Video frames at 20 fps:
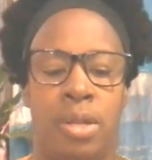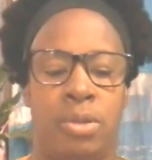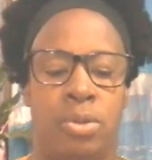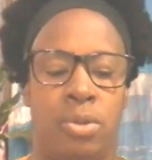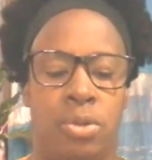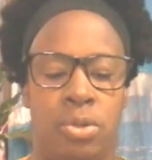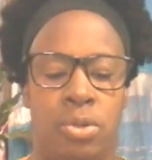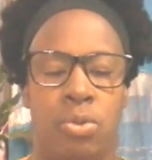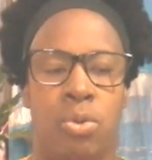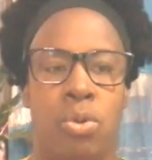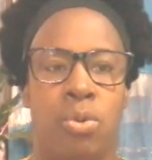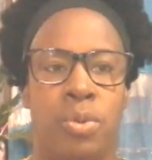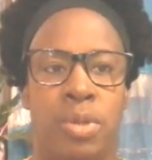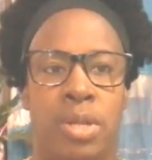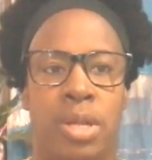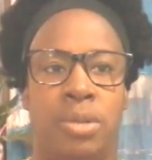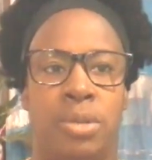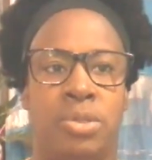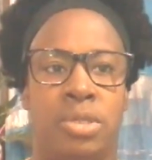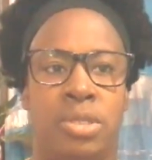don't go
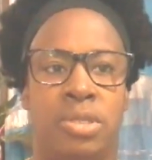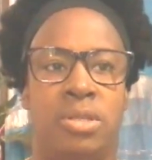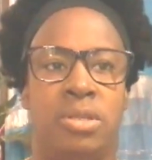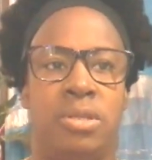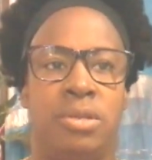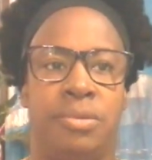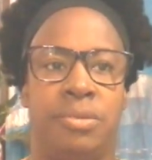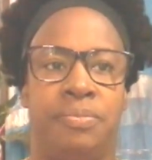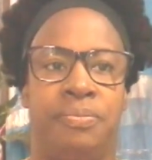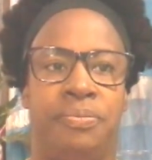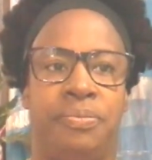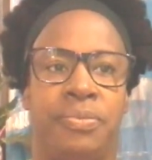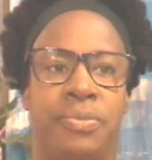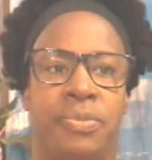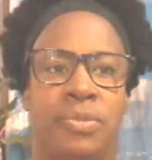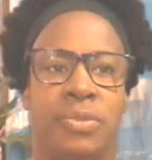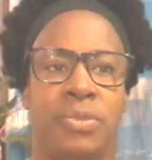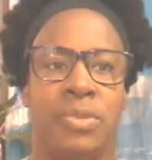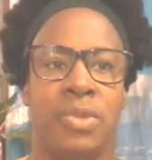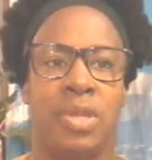without another.
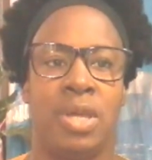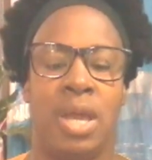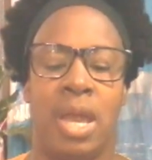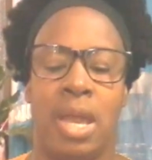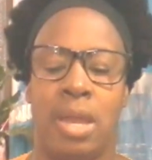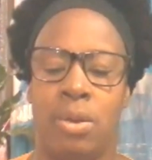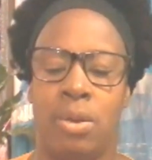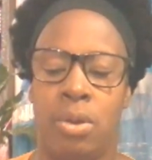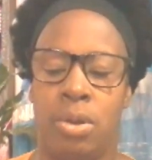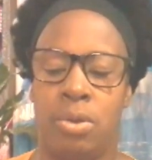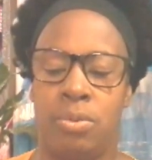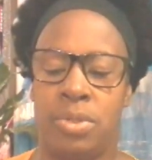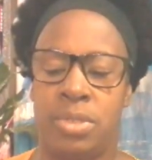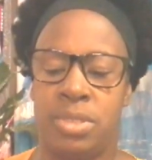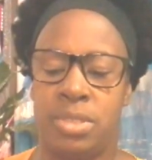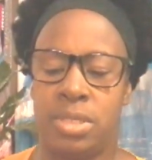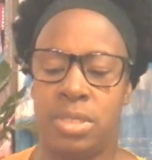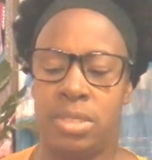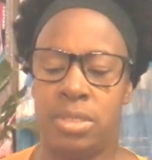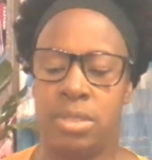I
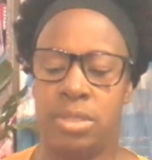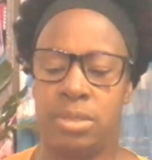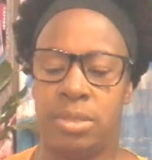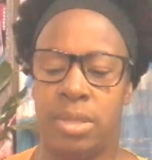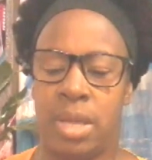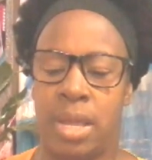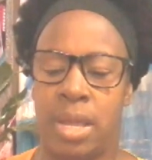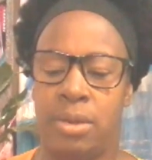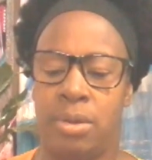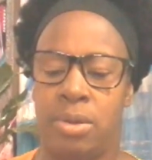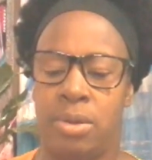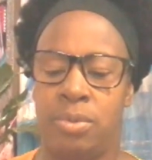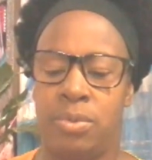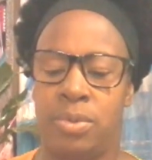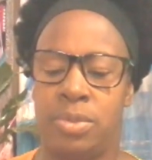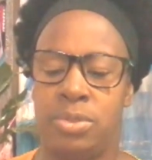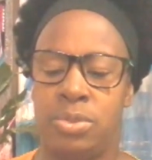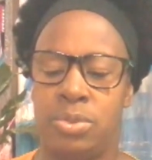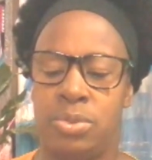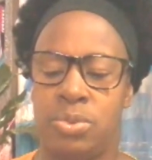always
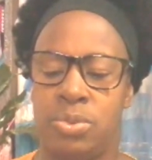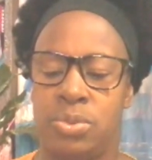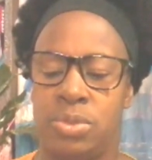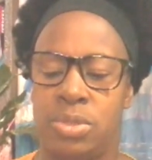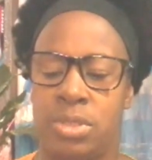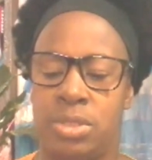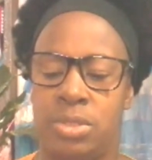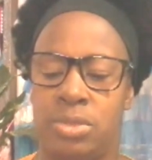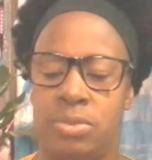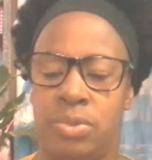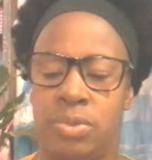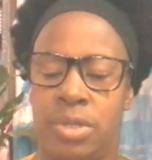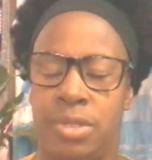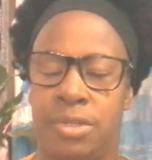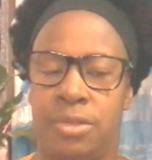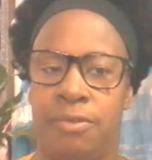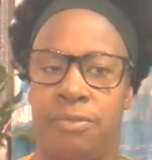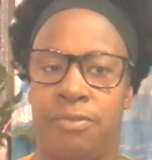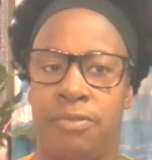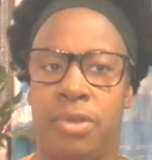used to say
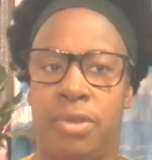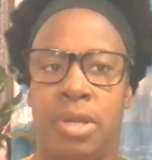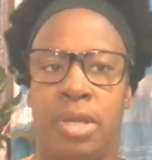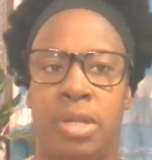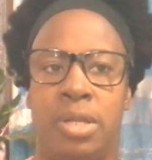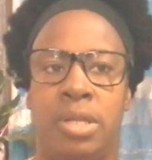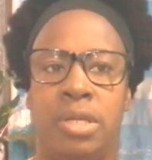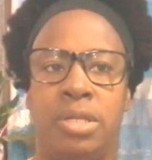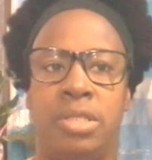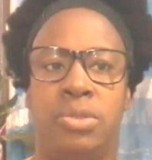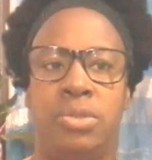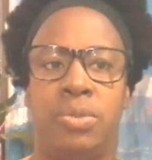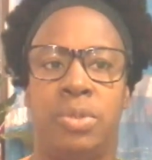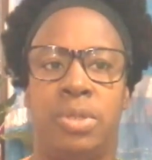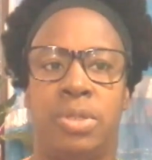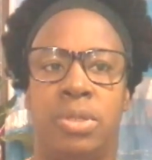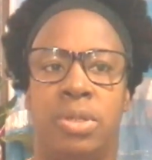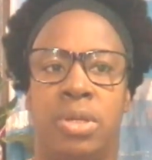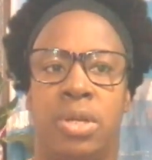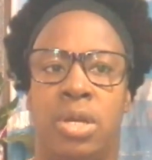23 and
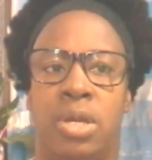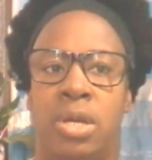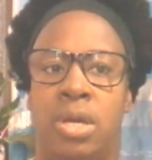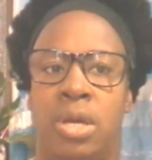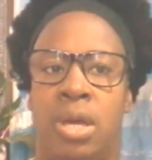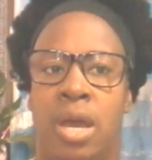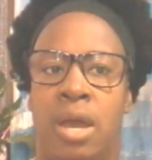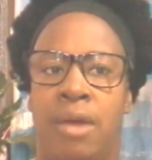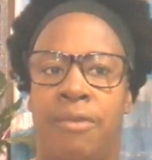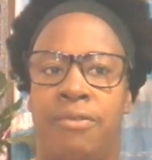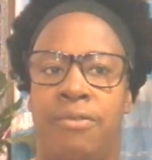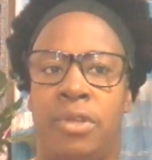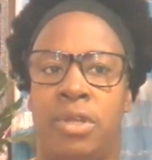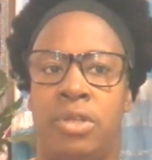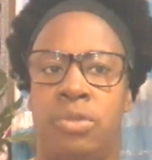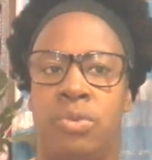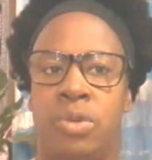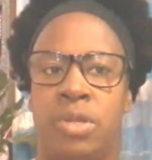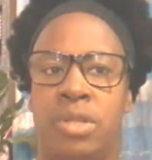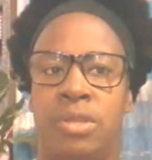91. After
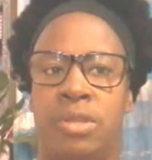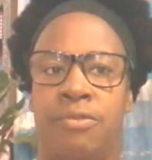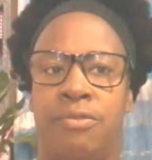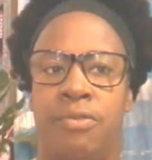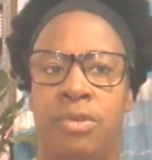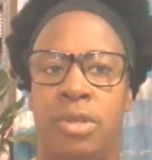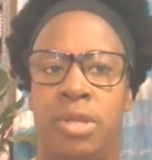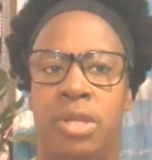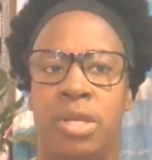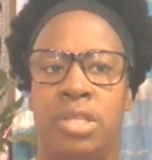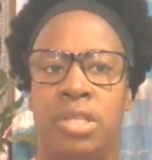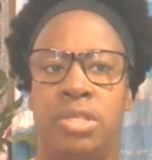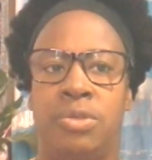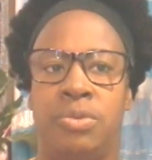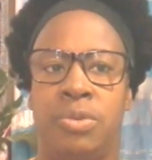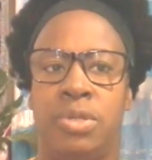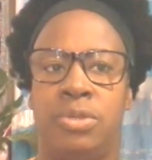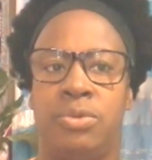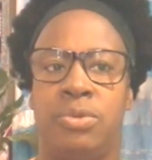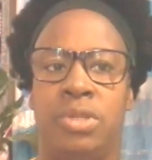23,
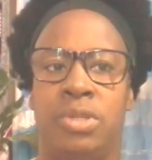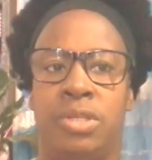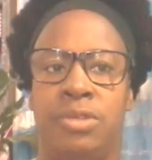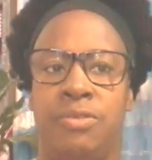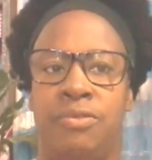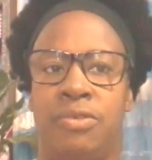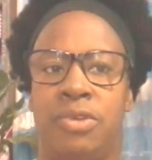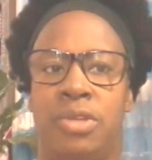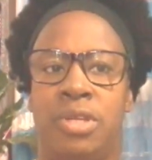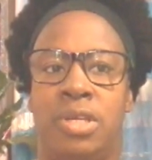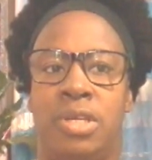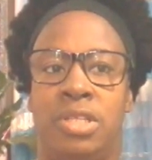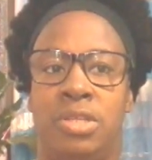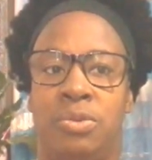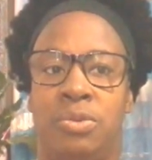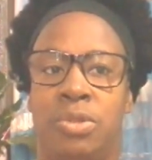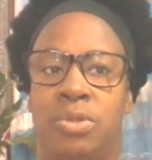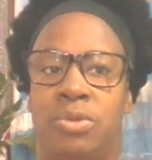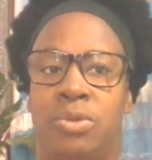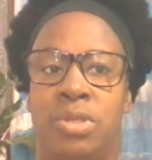
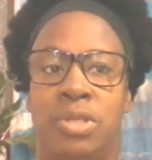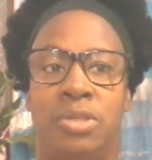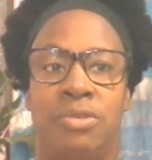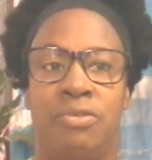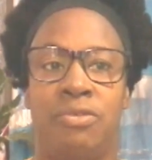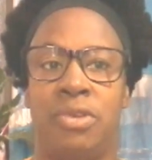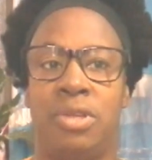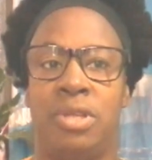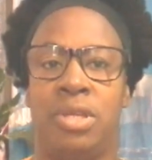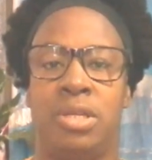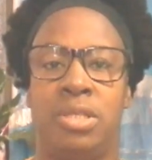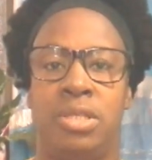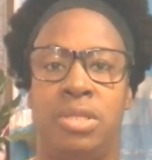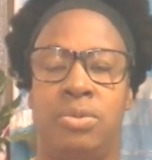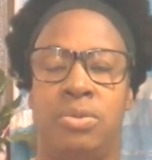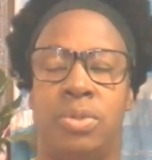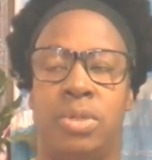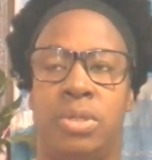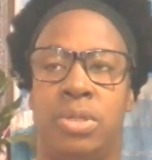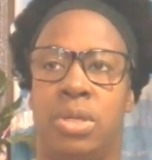
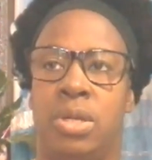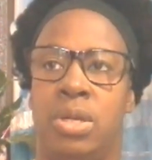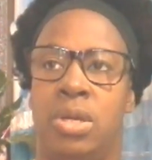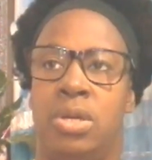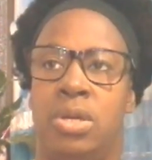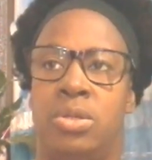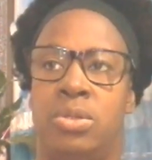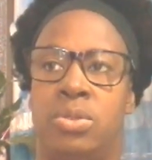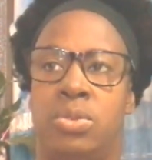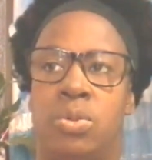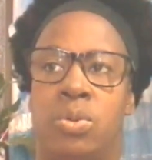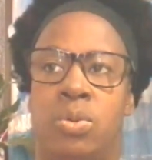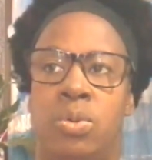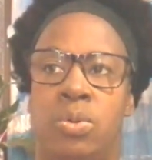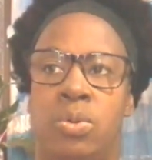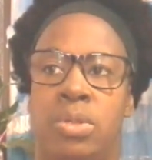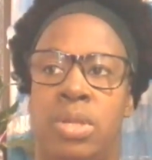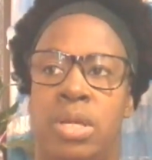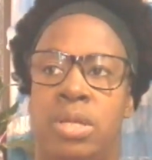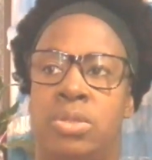91.
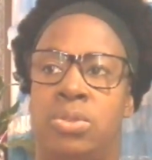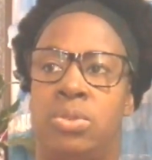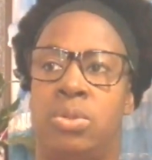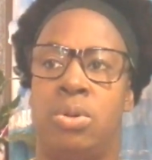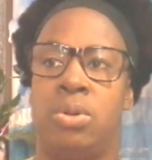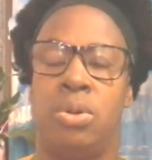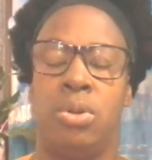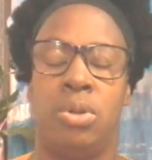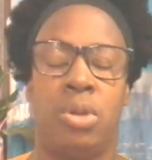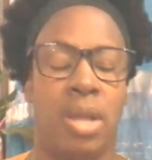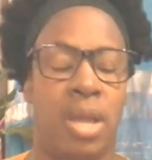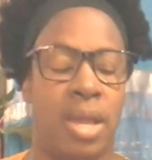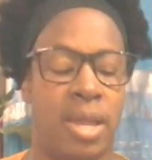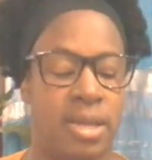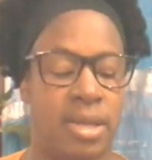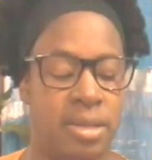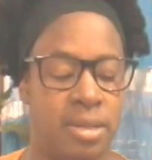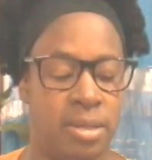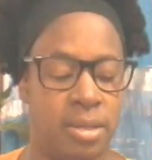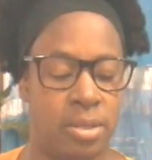So that's all
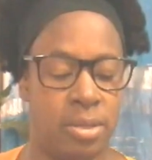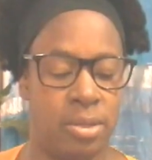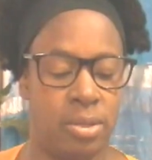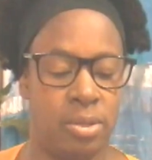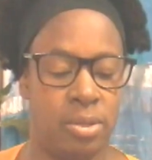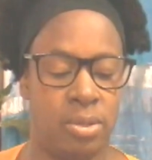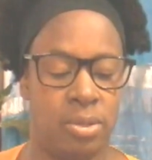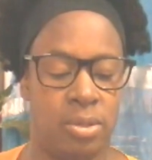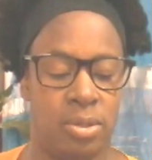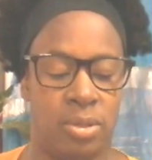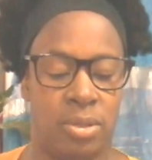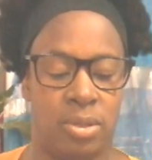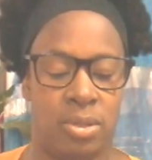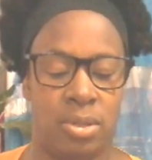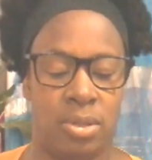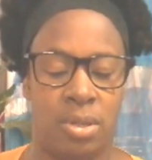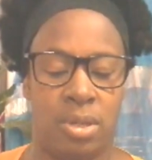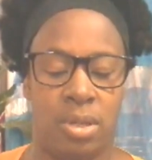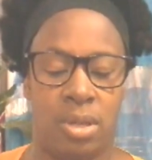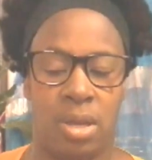I did
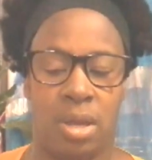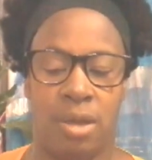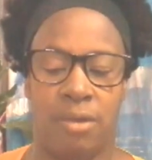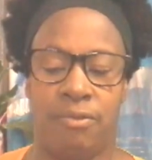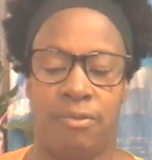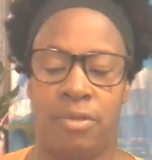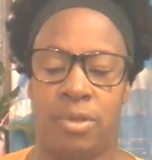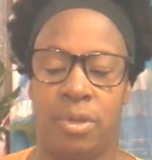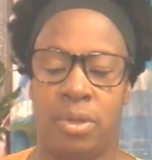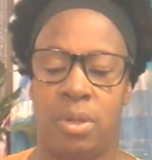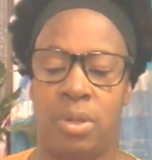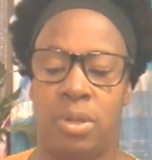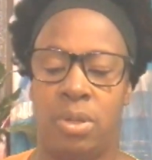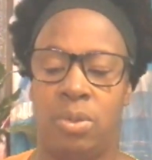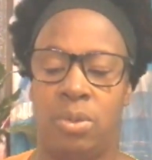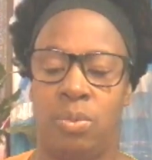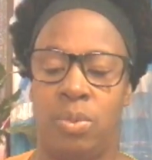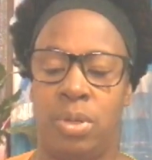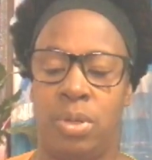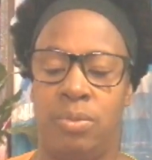after
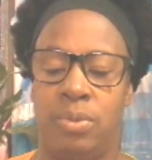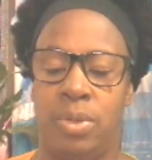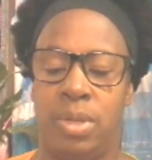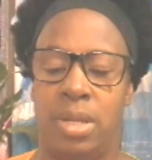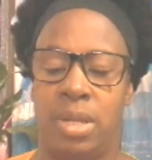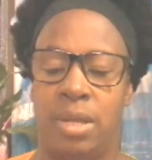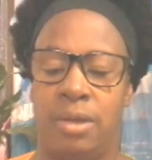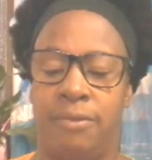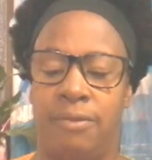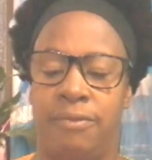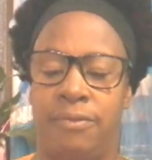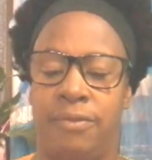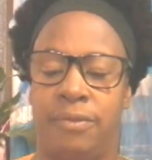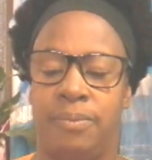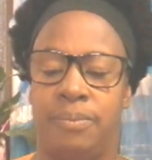when we left.